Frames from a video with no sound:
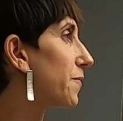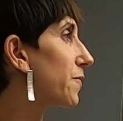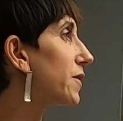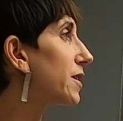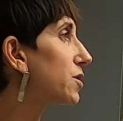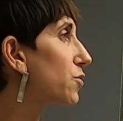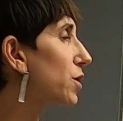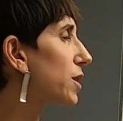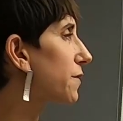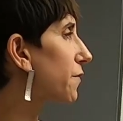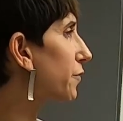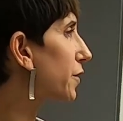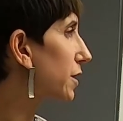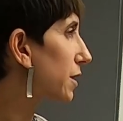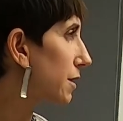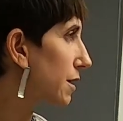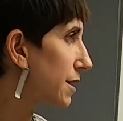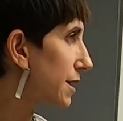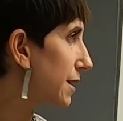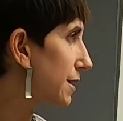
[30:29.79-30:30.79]
These works fill
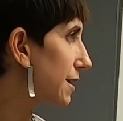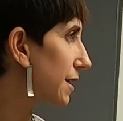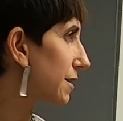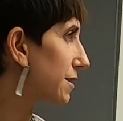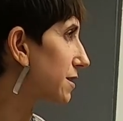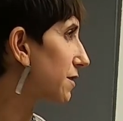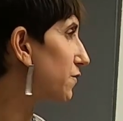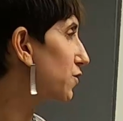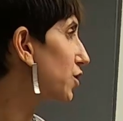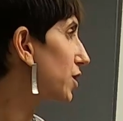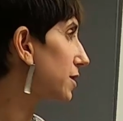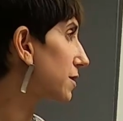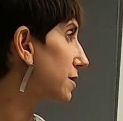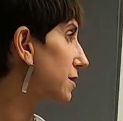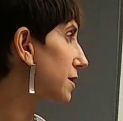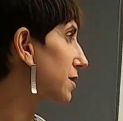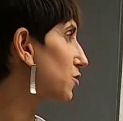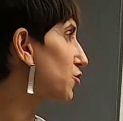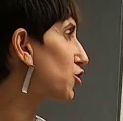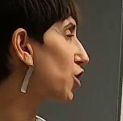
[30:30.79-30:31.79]
in the details of
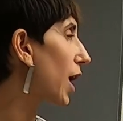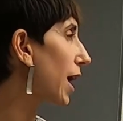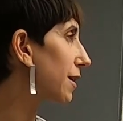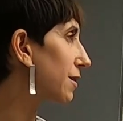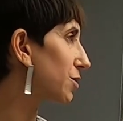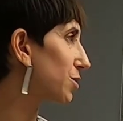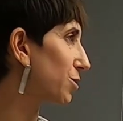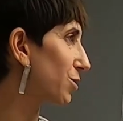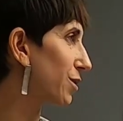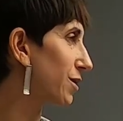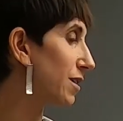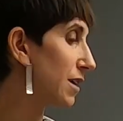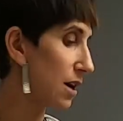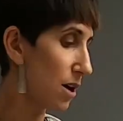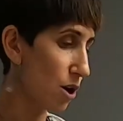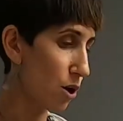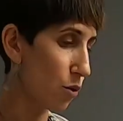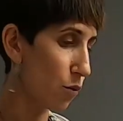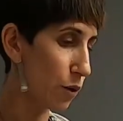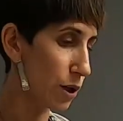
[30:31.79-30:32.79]
Jesus's childhood,
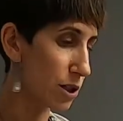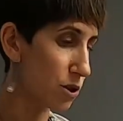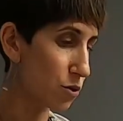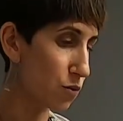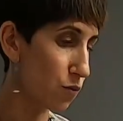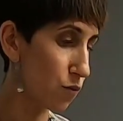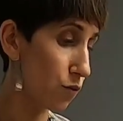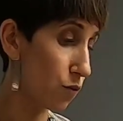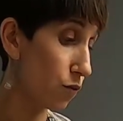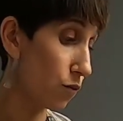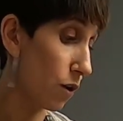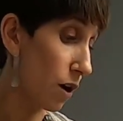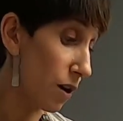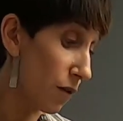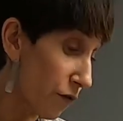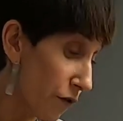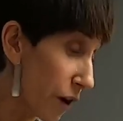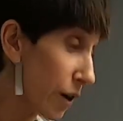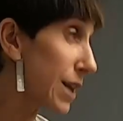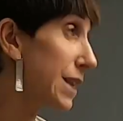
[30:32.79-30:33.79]
which
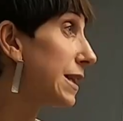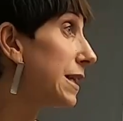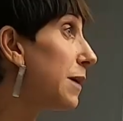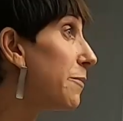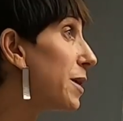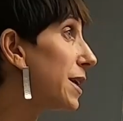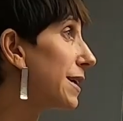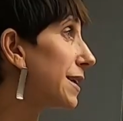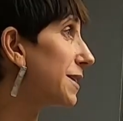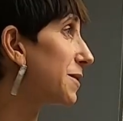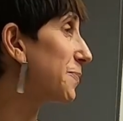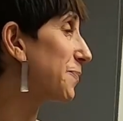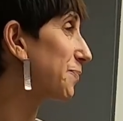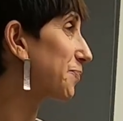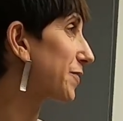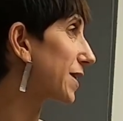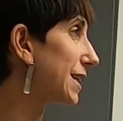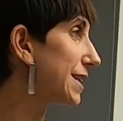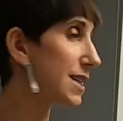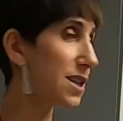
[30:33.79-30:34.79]
are very limited
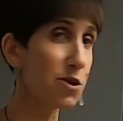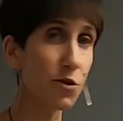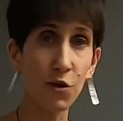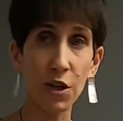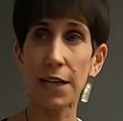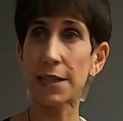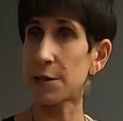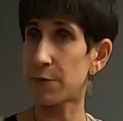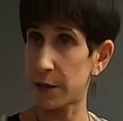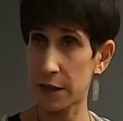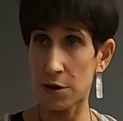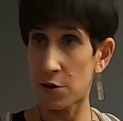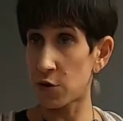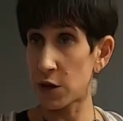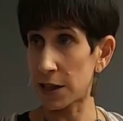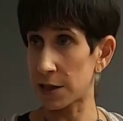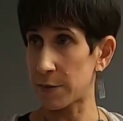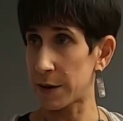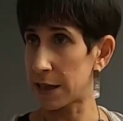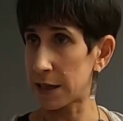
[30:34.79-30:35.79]
in the New Testament. The New
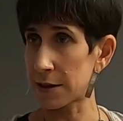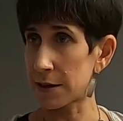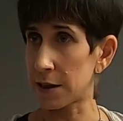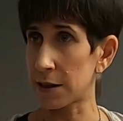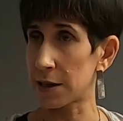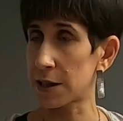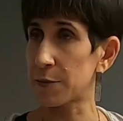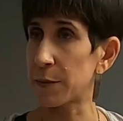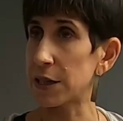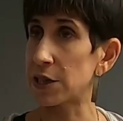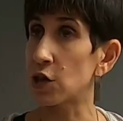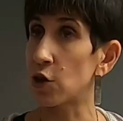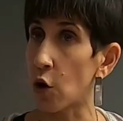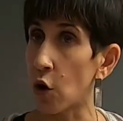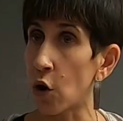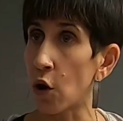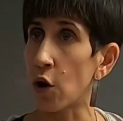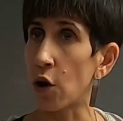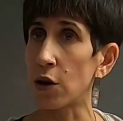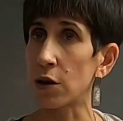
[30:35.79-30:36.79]
Testament doesn't tell us much at
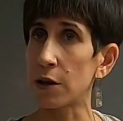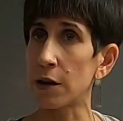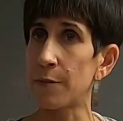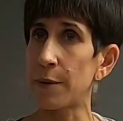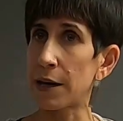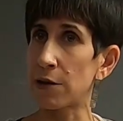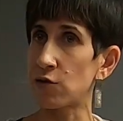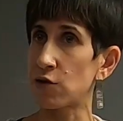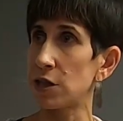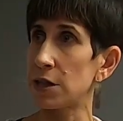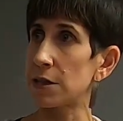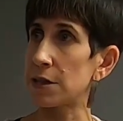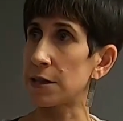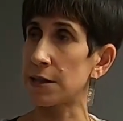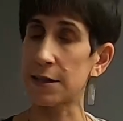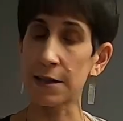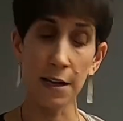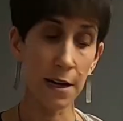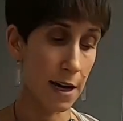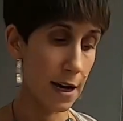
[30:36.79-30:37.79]
all about
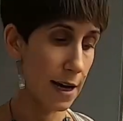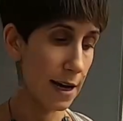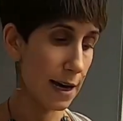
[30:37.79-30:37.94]
Jesus